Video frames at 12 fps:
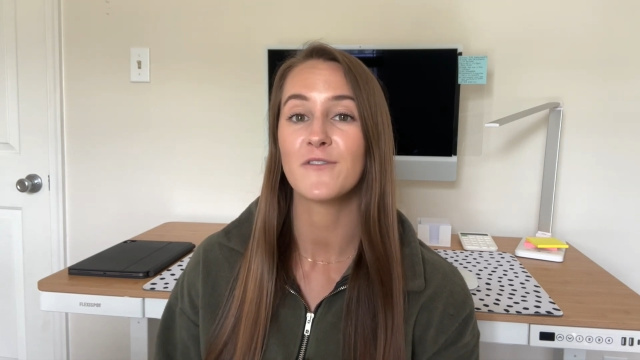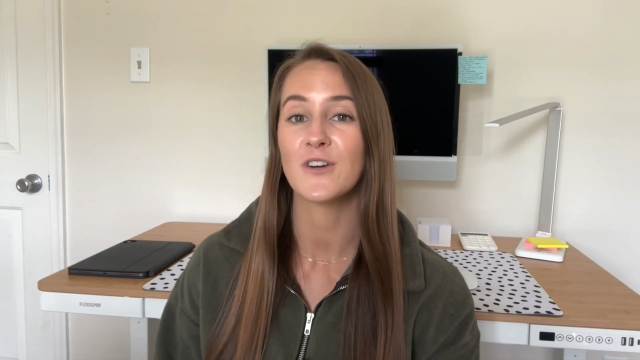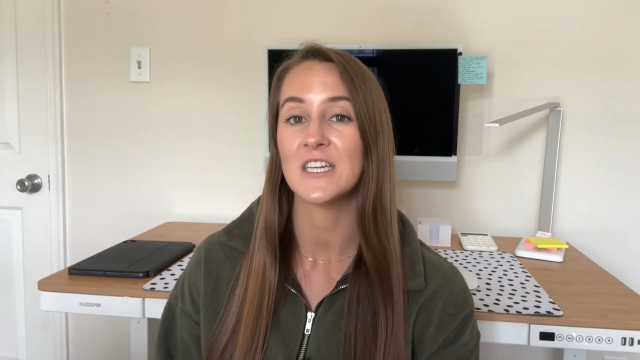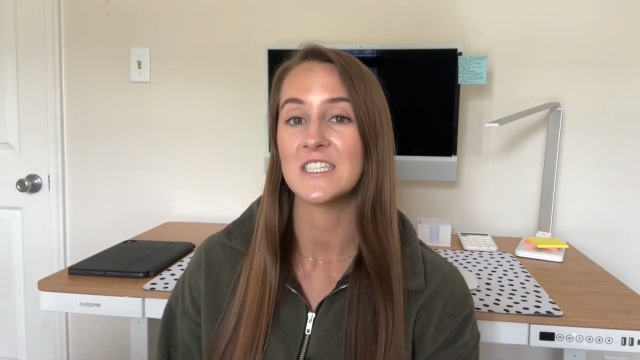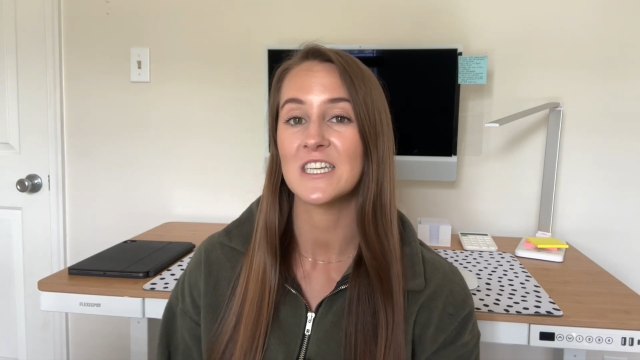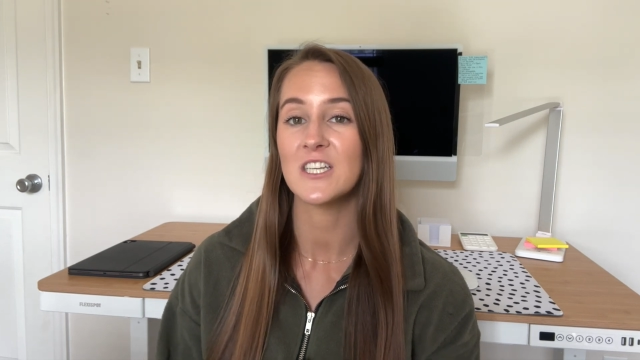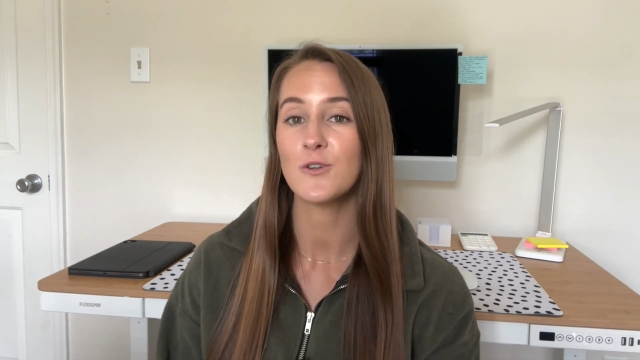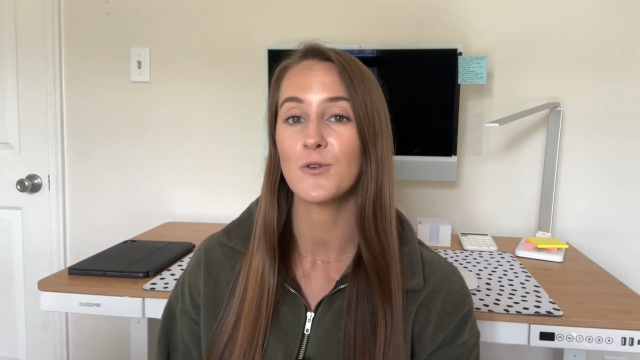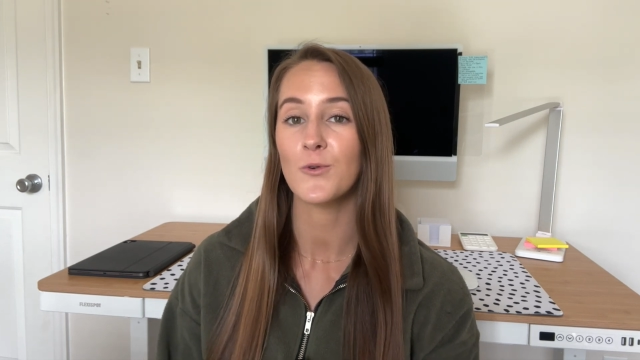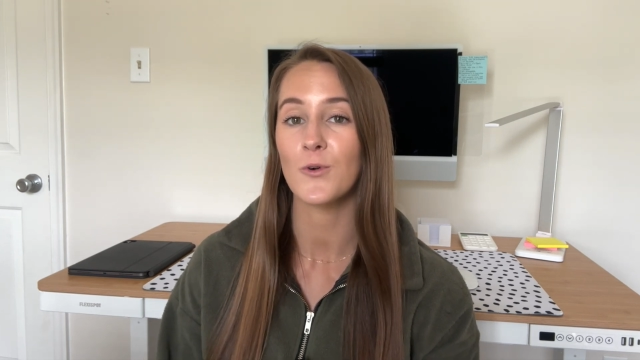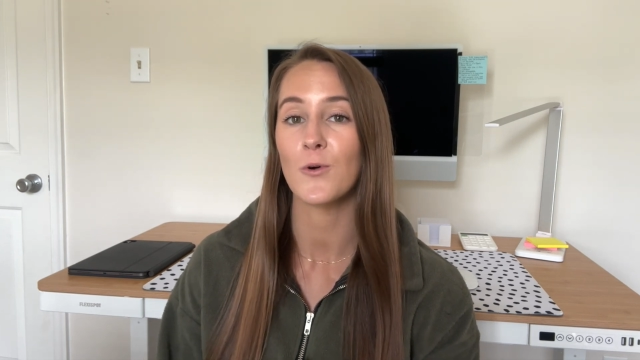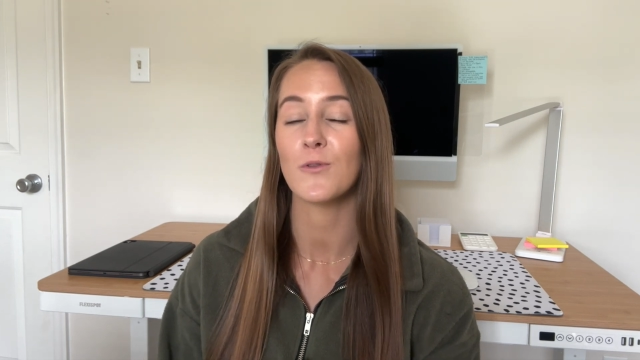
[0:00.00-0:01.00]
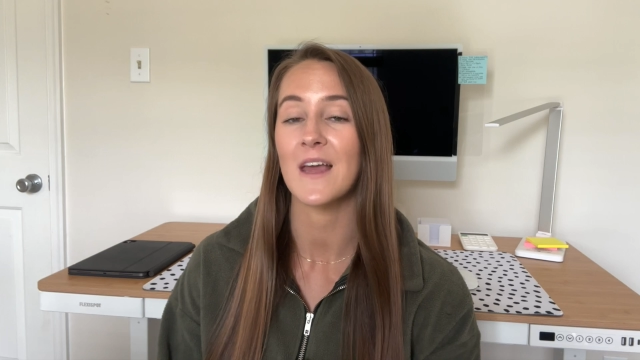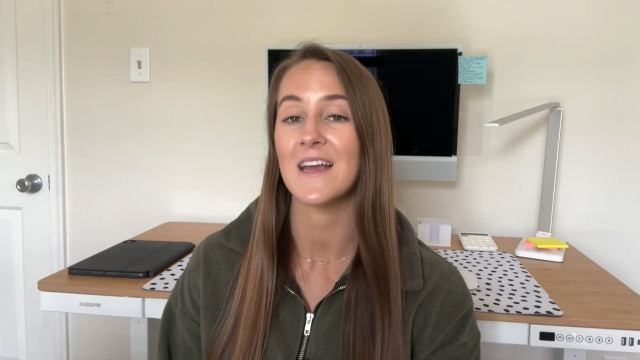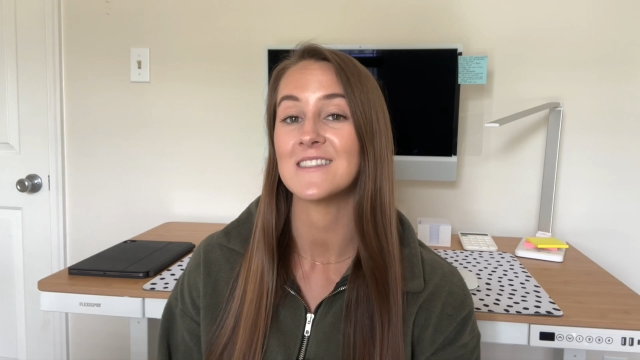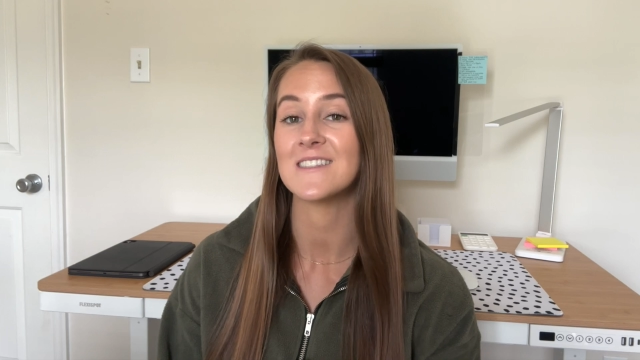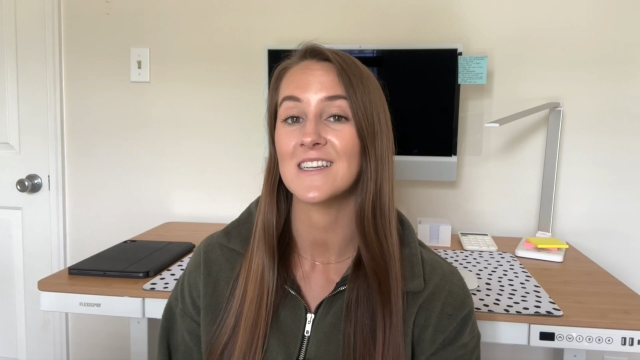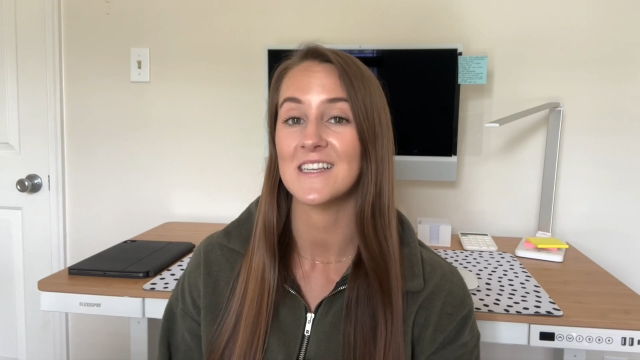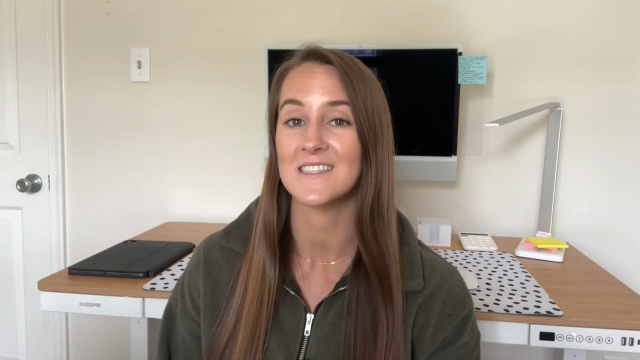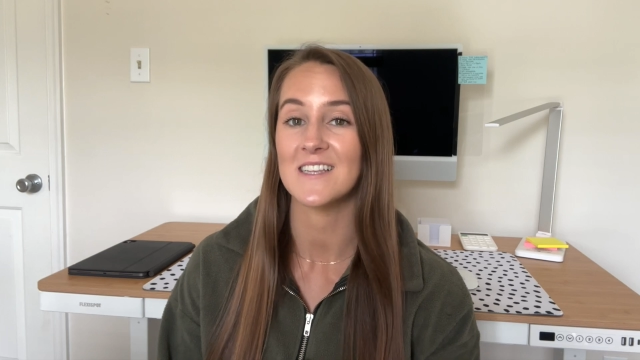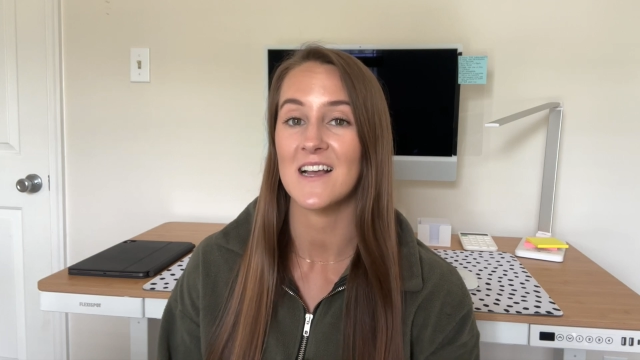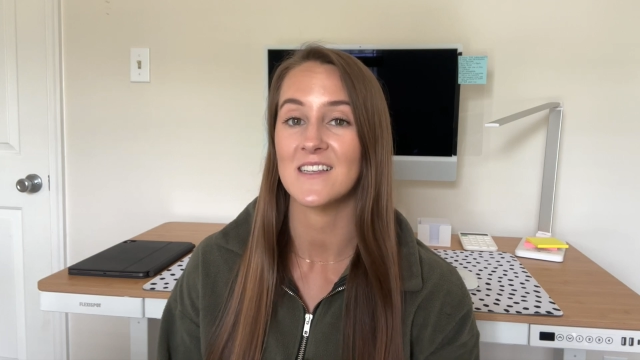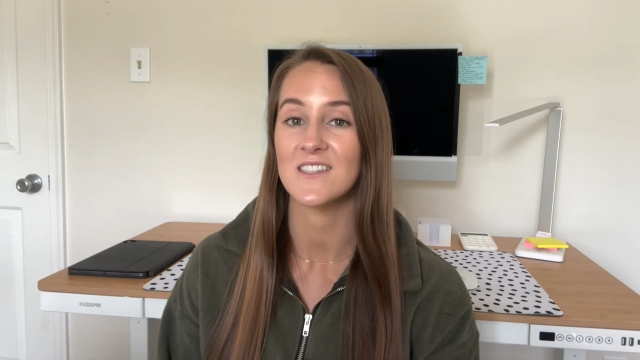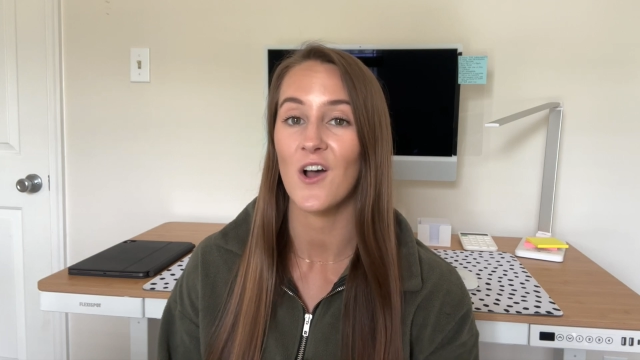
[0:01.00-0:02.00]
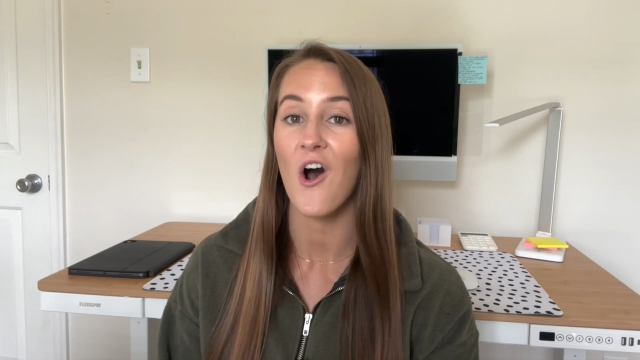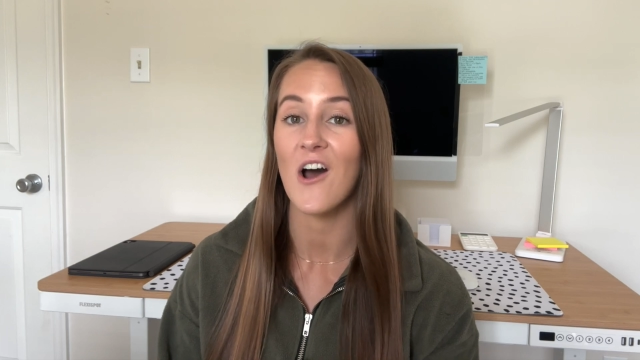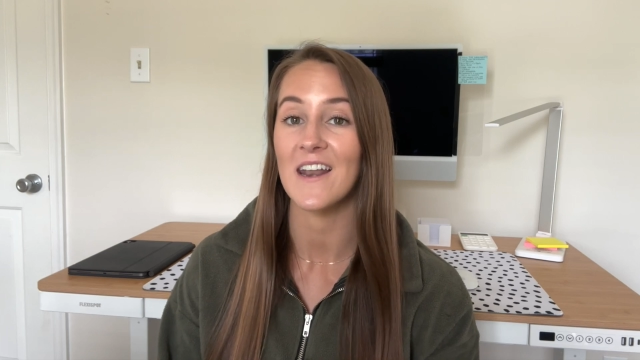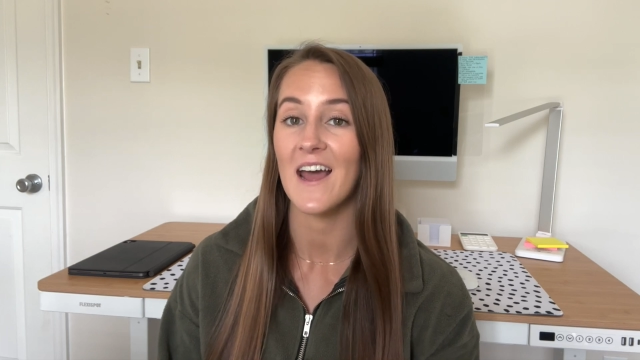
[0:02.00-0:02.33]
for continued growth and success on